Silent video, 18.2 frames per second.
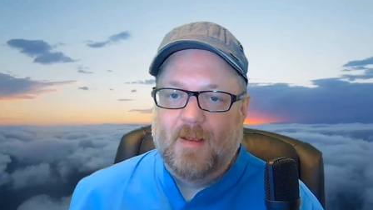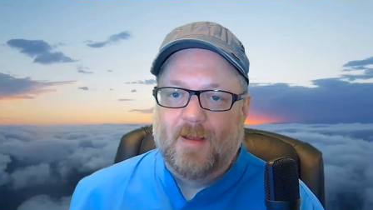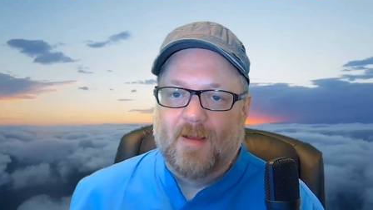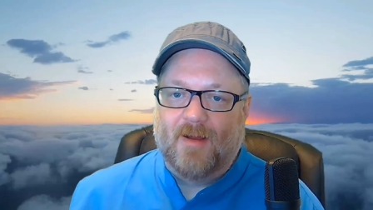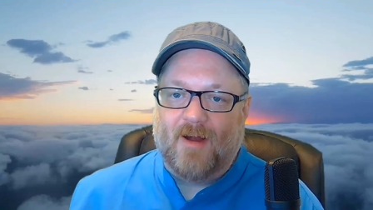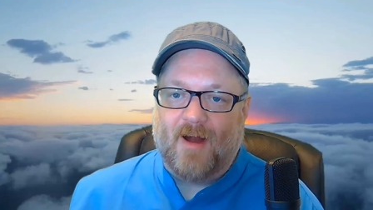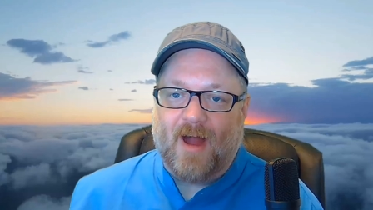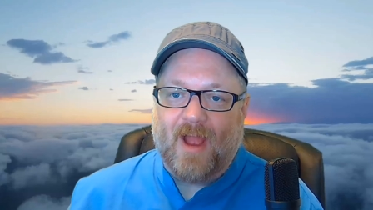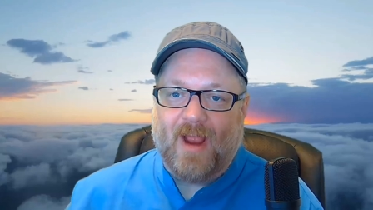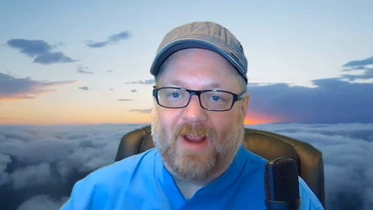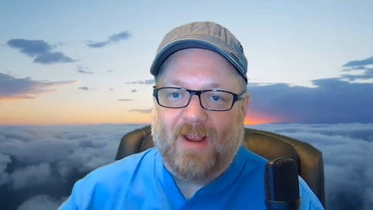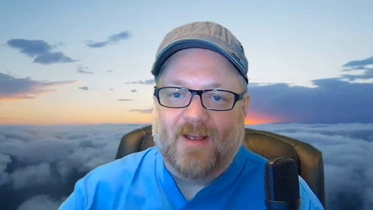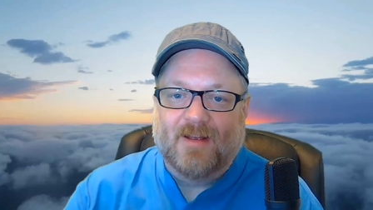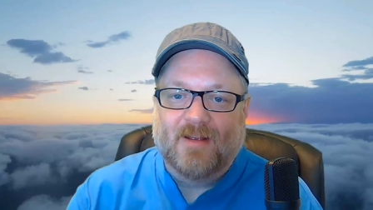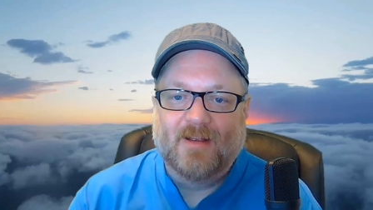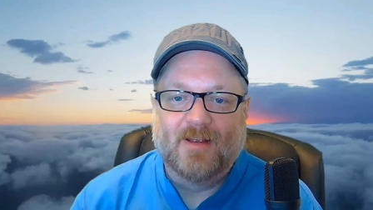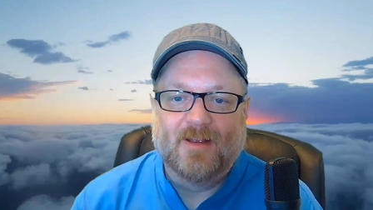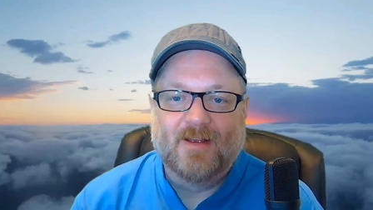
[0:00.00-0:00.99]
Hi.
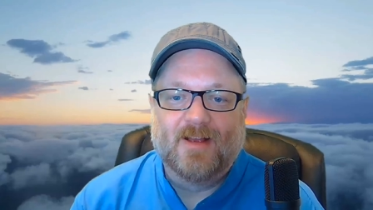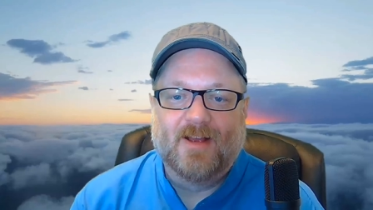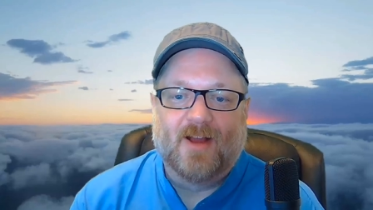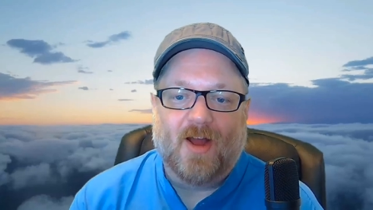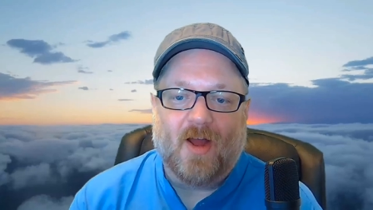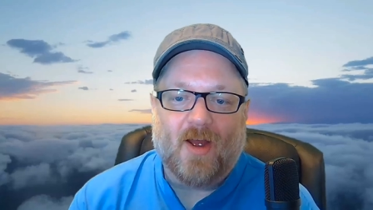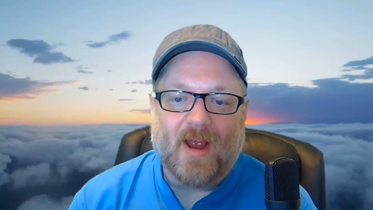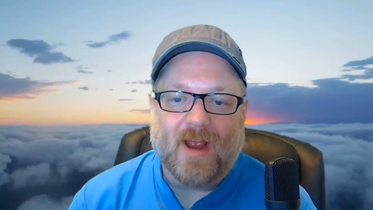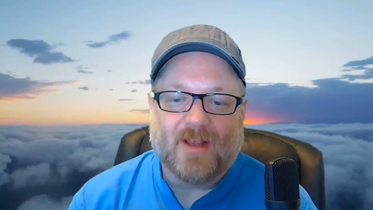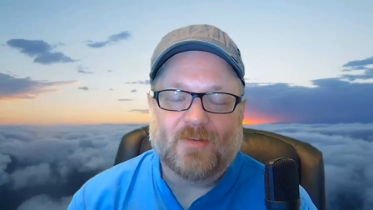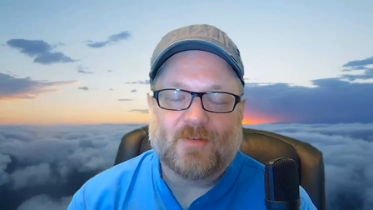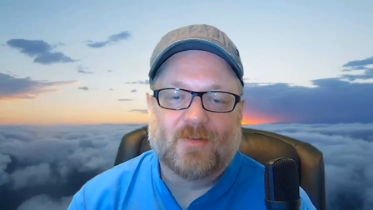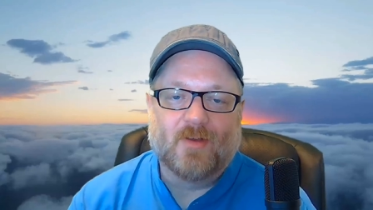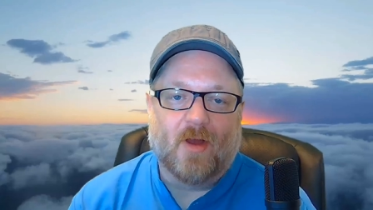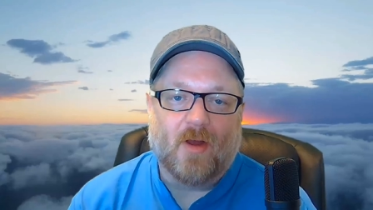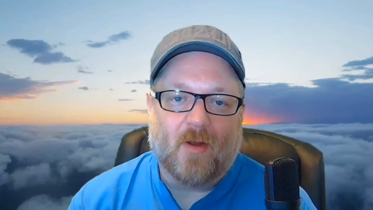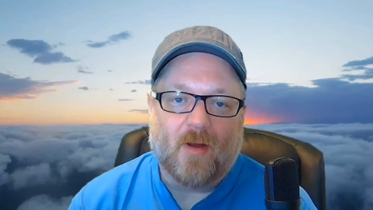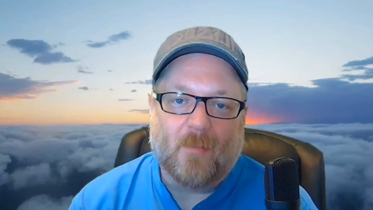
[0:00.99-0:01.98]
All right,
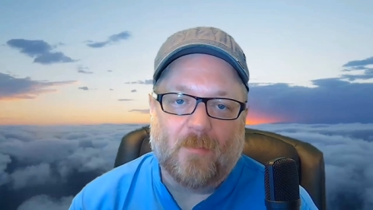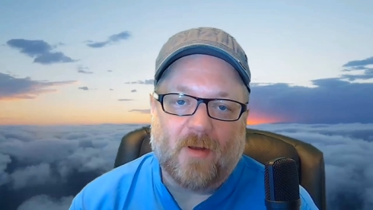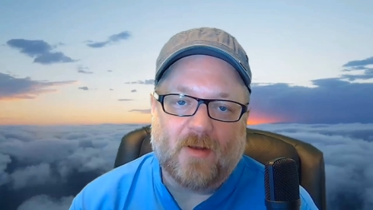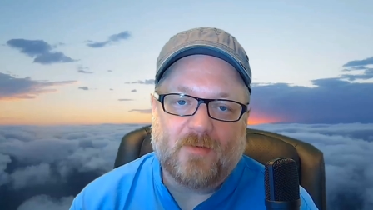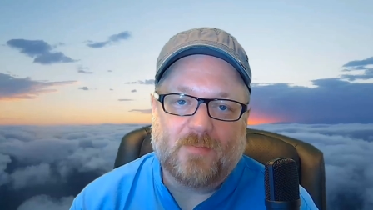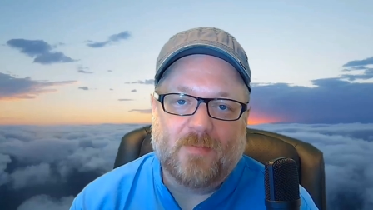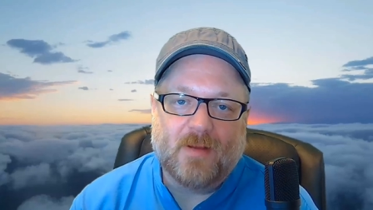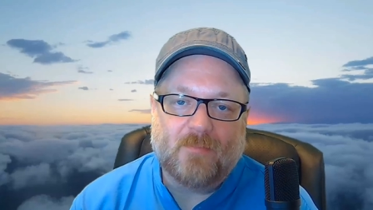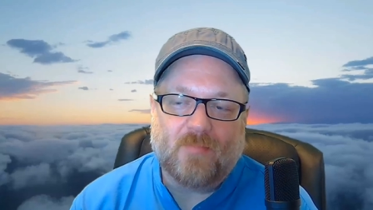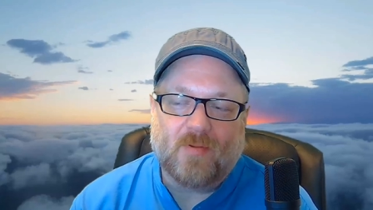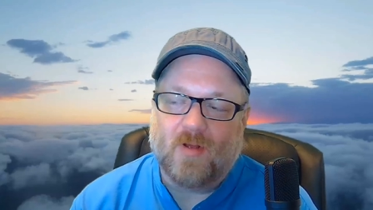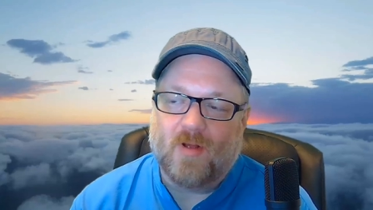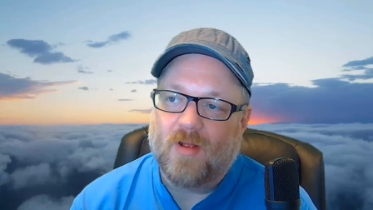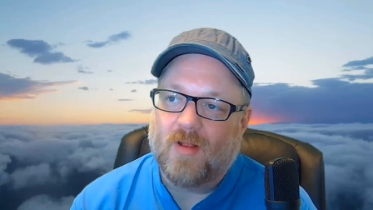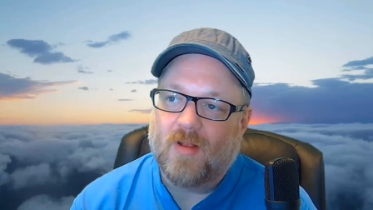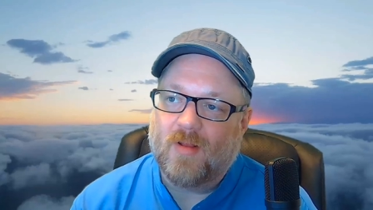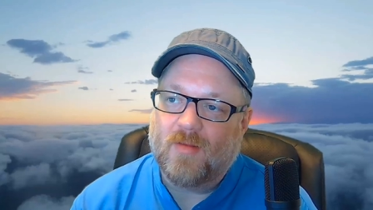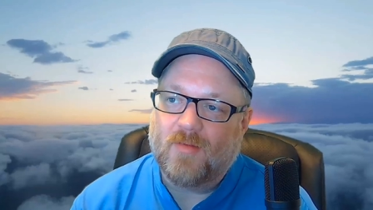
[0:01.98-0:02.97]
so a bunch of
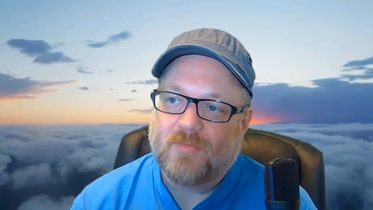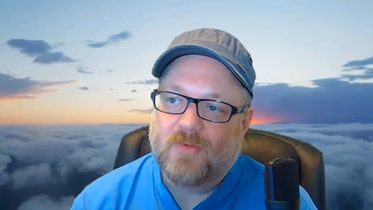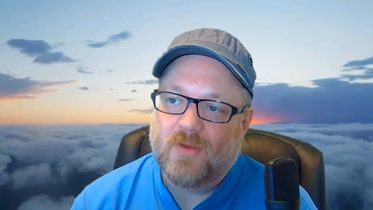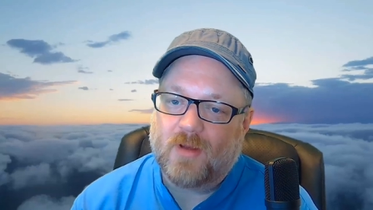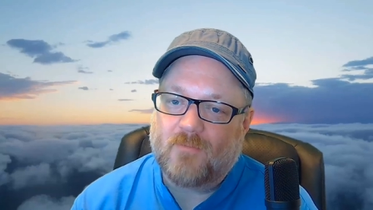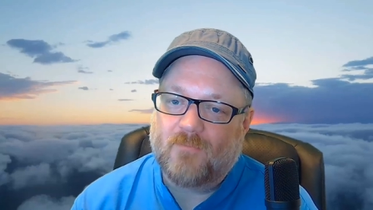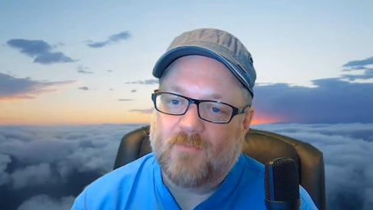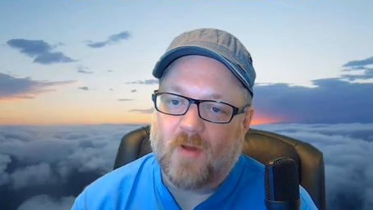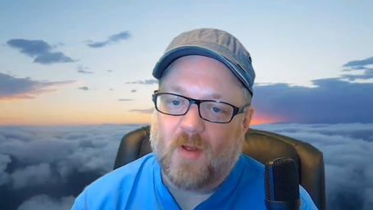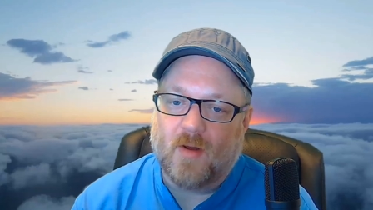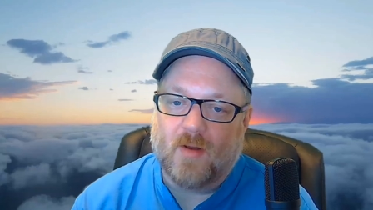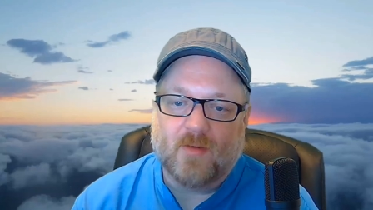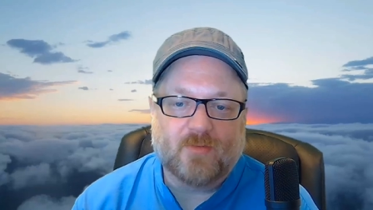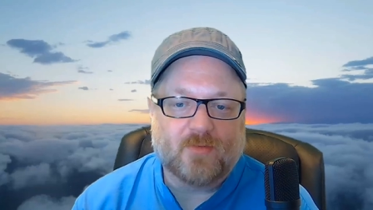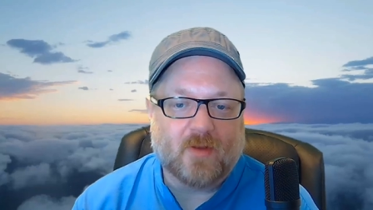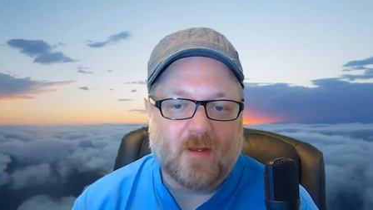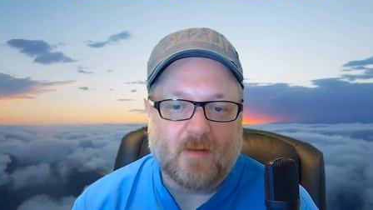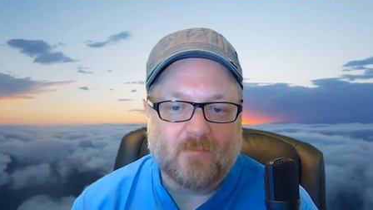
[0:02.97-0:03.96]
people took
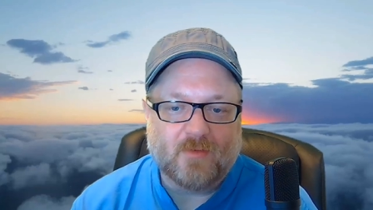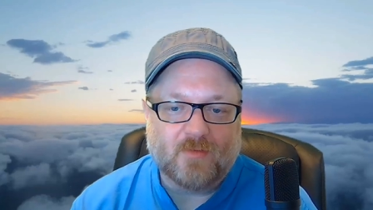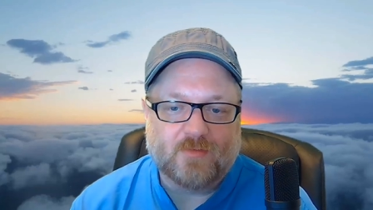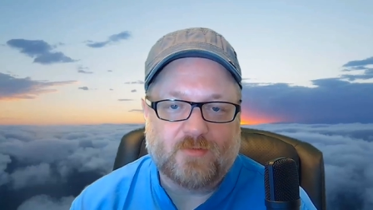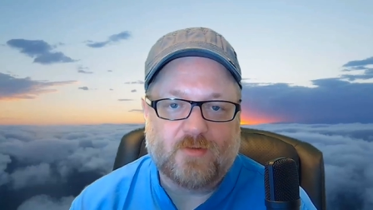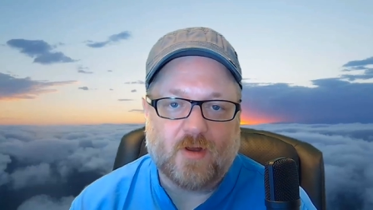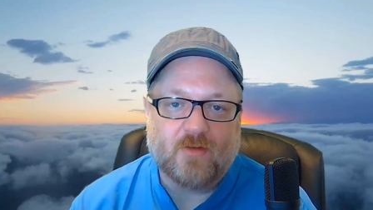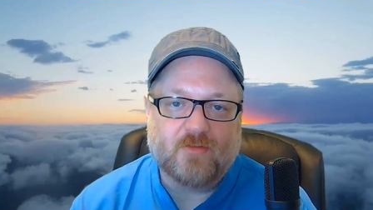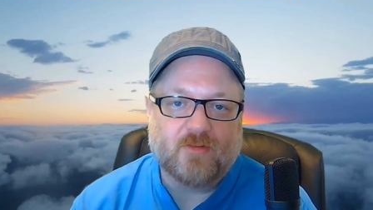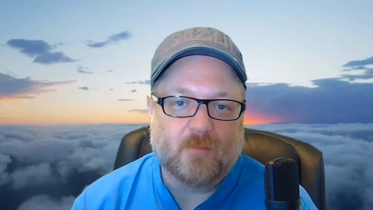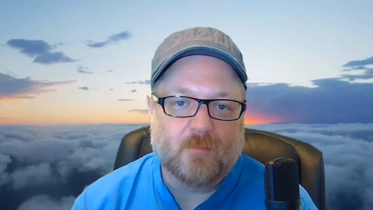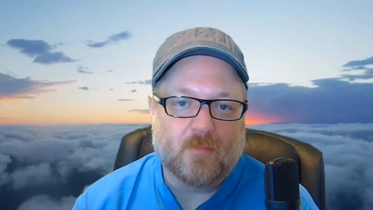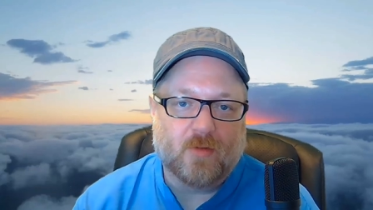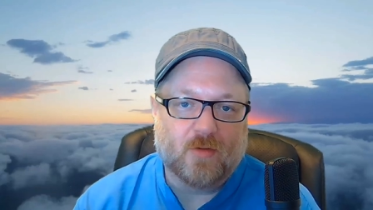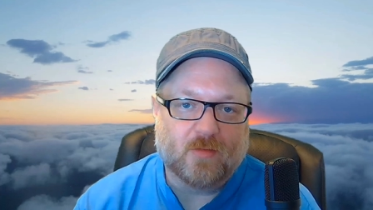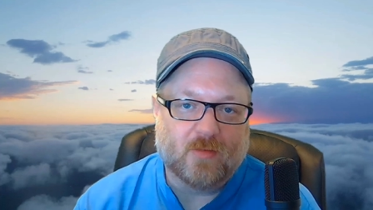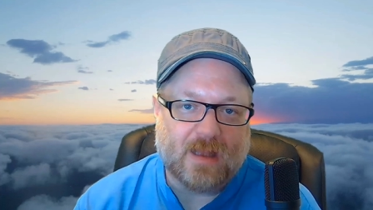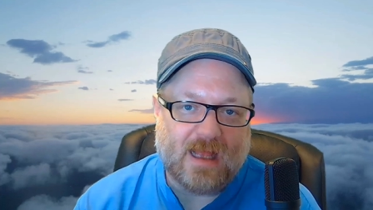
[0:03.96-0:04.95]
photos of the Sturgeon
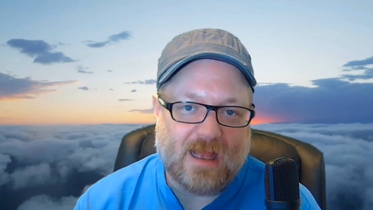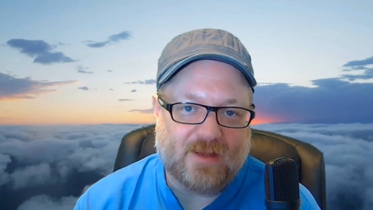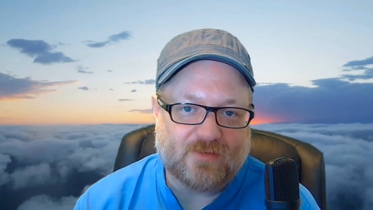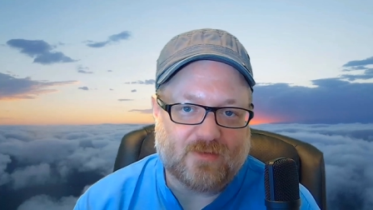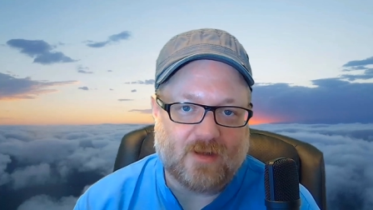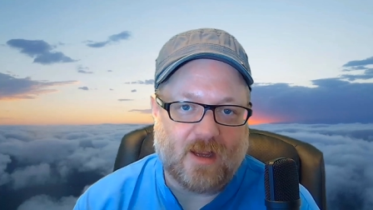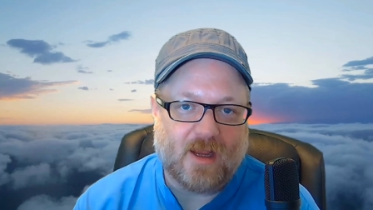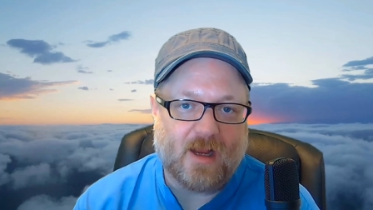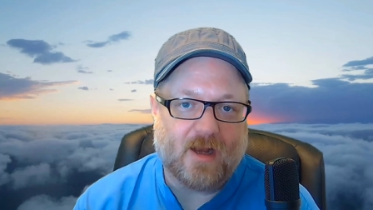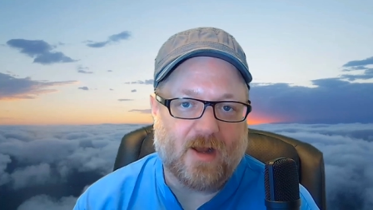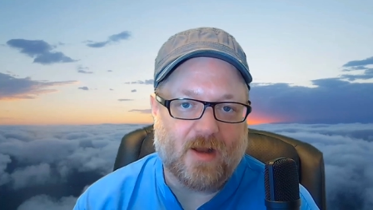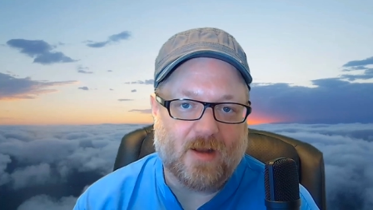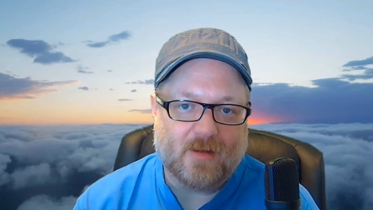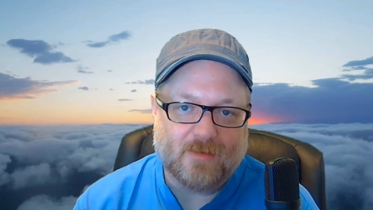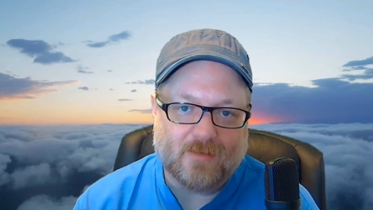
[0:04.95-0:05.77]
Moon last night,